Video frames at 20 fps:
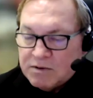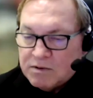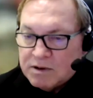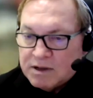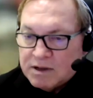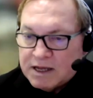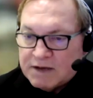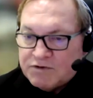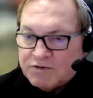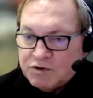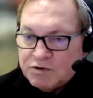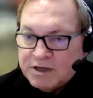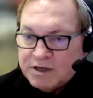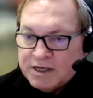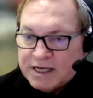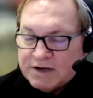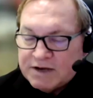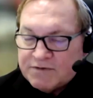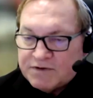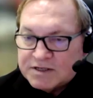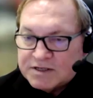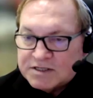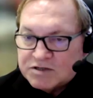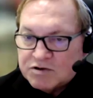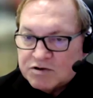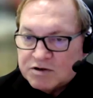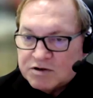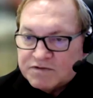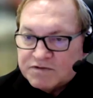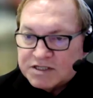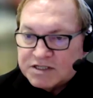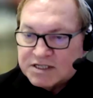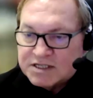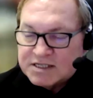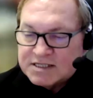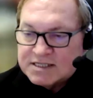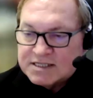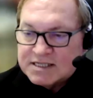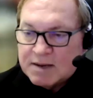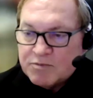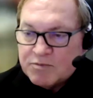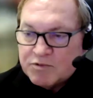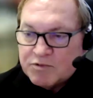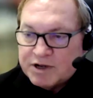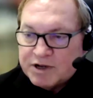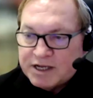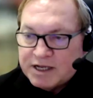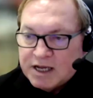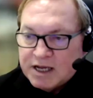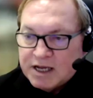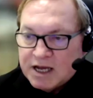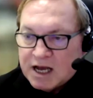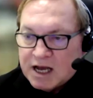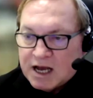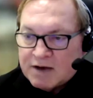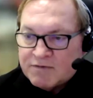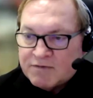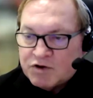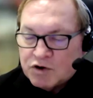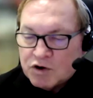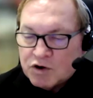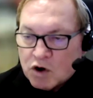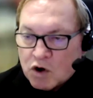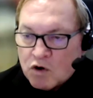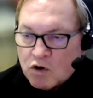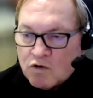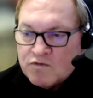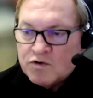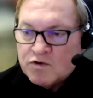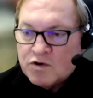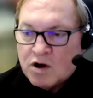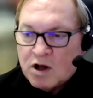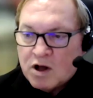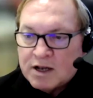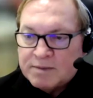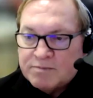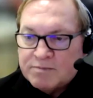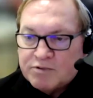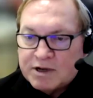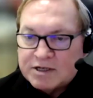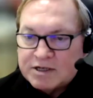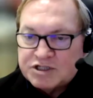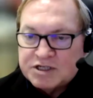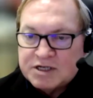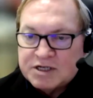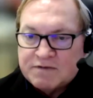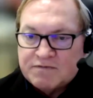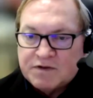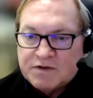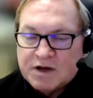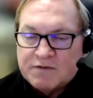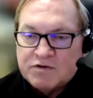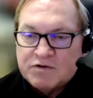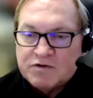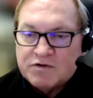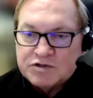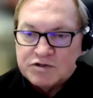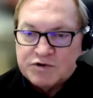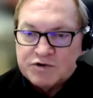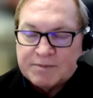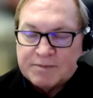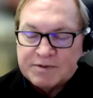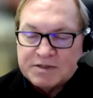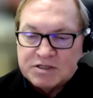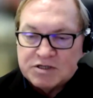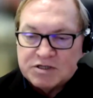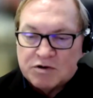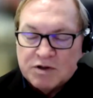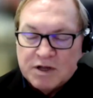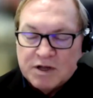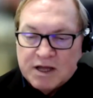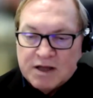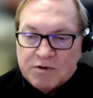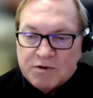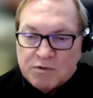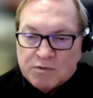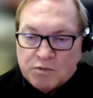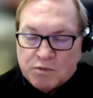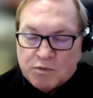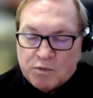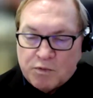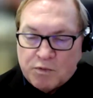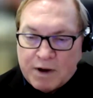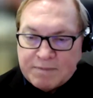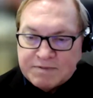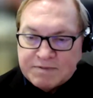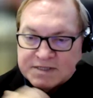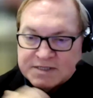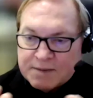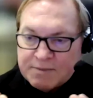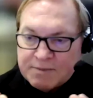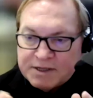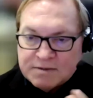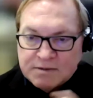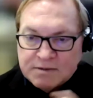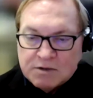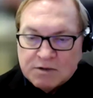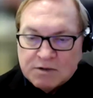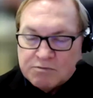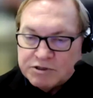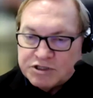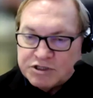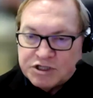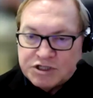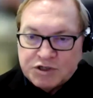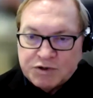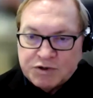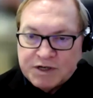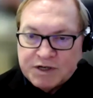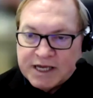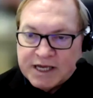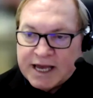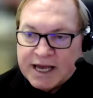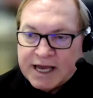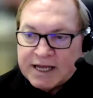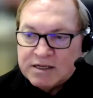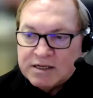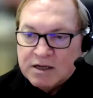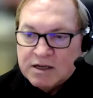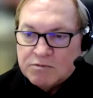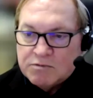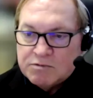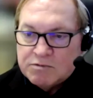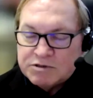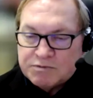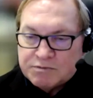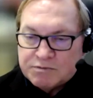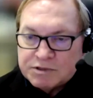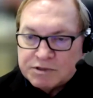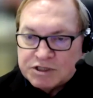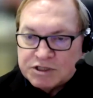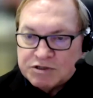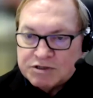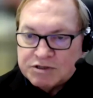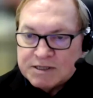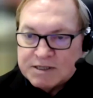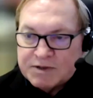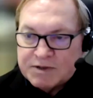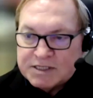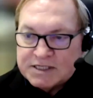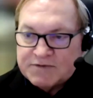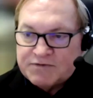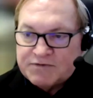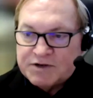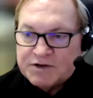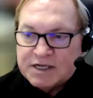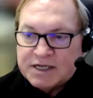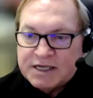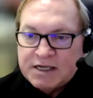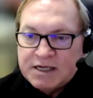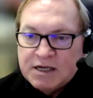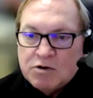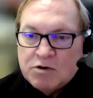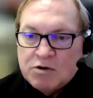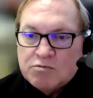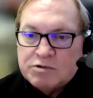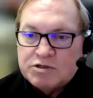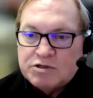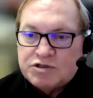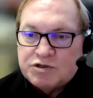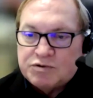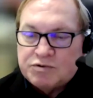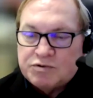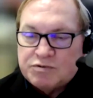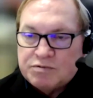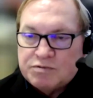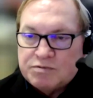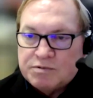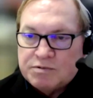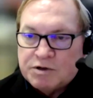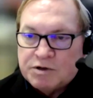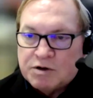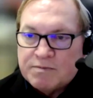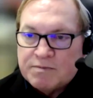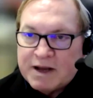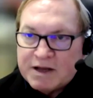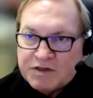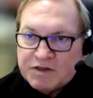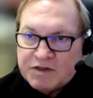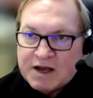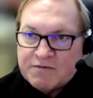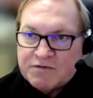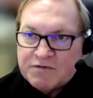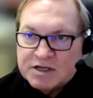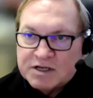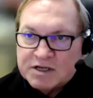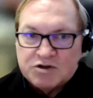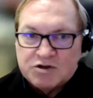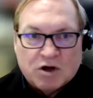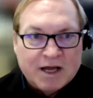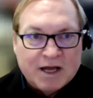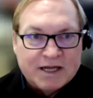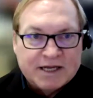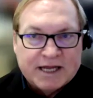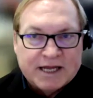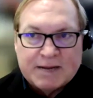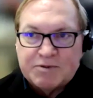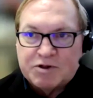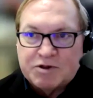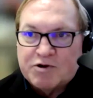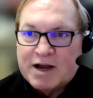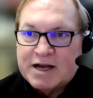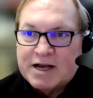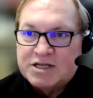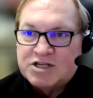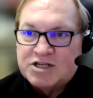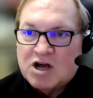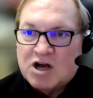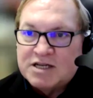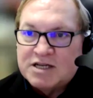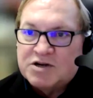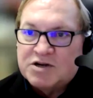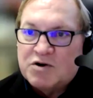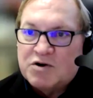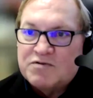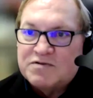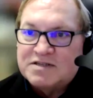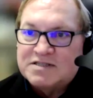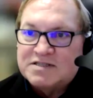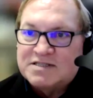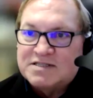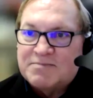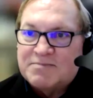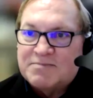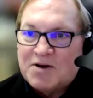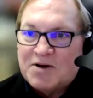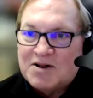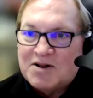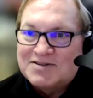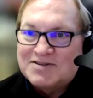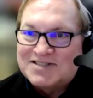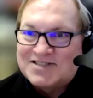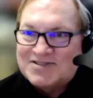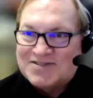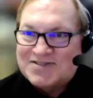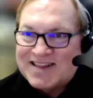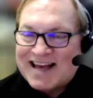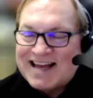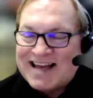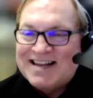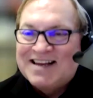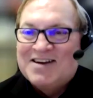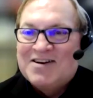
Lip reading: if you can give us sort of just a summary of your overall impression of your trip. And so, Web Summit, would you do it again? Would you do something differently? Would you make the effort, because you all had to get up at the crack of dawn to go over to São Paulo to do that?